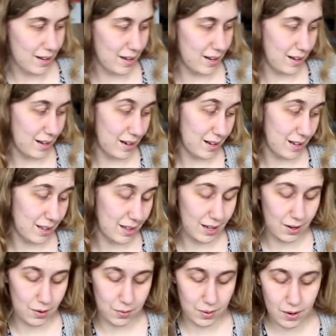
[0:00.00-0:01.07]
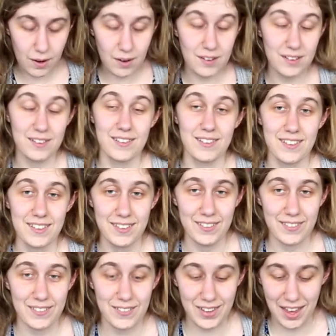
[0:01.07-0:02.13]
And there we are.
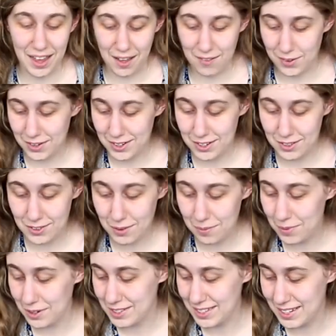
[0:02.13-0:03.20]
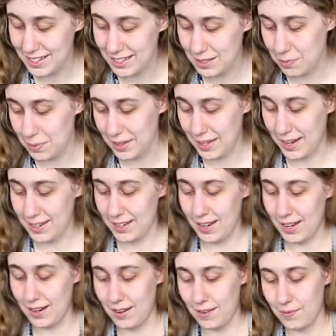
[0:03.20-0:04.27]
We have our cucumber seeds
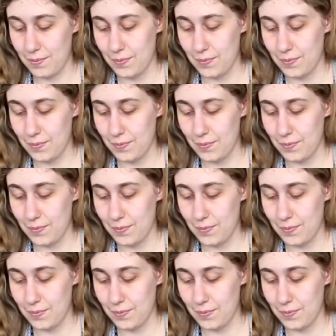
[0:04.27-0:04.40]
planted.